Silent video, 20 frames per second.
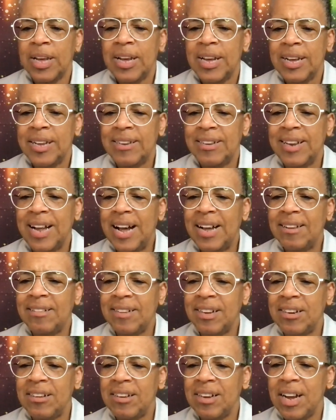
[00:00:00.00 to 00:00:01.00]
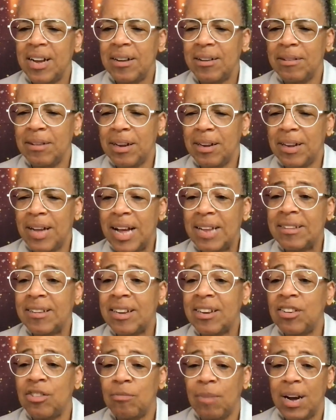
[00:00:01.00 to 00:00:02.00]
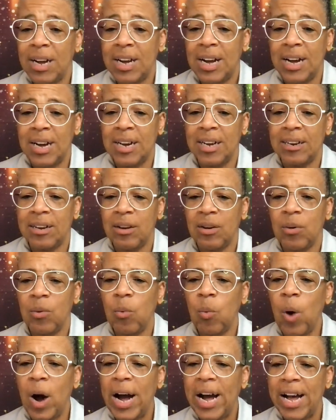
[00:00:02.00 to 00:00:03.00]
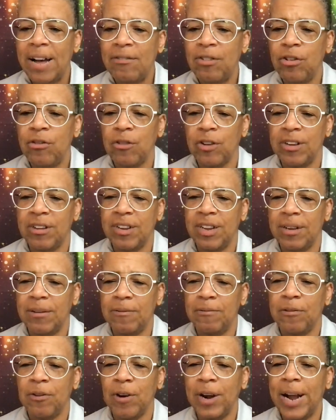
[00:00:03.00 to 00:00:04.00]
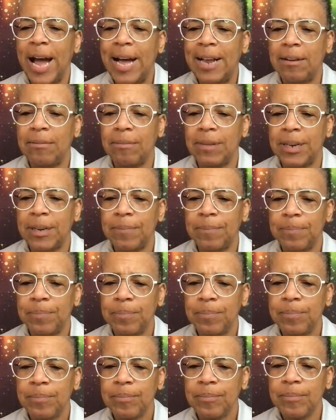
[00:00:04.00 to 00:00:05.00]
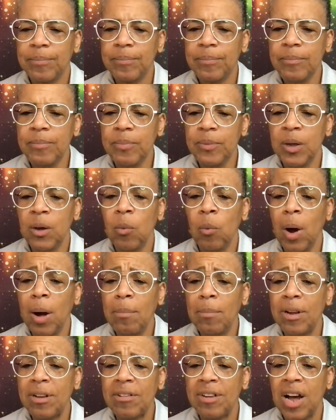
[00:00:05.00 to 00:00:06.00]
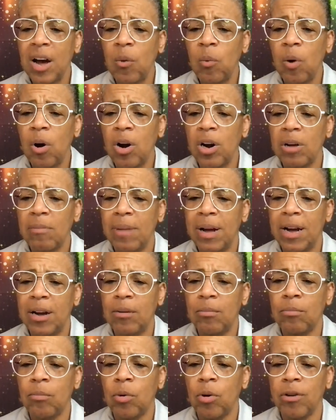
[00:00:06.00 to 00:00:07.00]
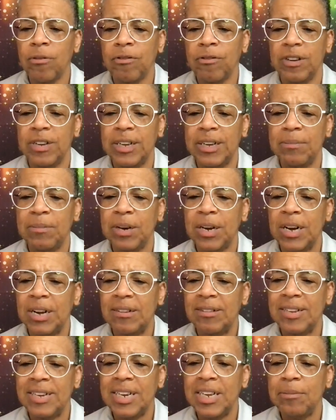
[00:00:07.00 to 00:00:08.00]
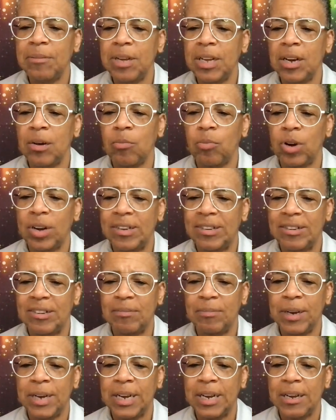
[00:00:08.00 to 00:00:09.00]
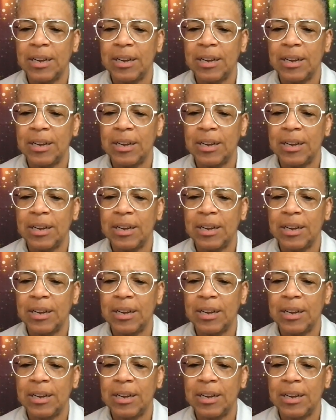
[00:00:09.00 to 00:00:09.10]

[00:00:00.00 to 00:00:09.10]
He said, I say to my God, why have you forgotten me? Why must I walk about mournfully because the enemy oppresses me?